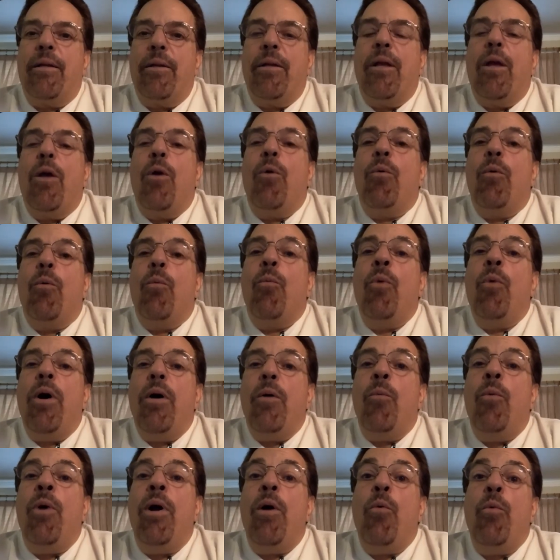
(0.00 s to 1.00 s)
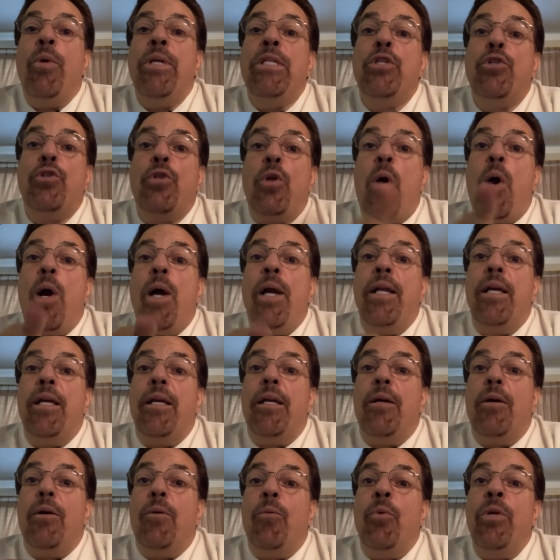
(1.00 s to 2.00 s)
know things that were big well, at the we time started
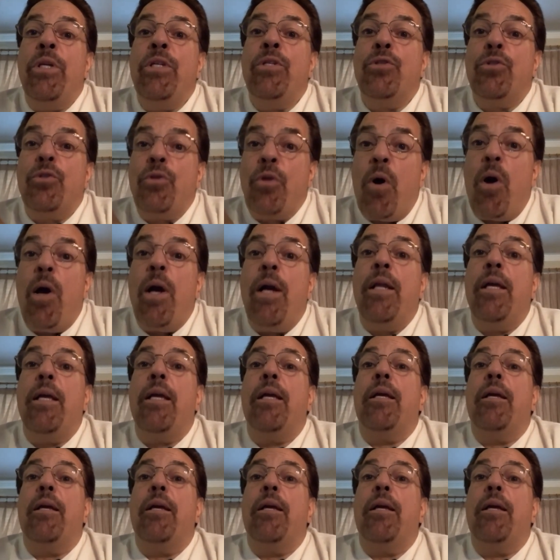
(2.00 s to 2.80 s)
we mm-hmm. started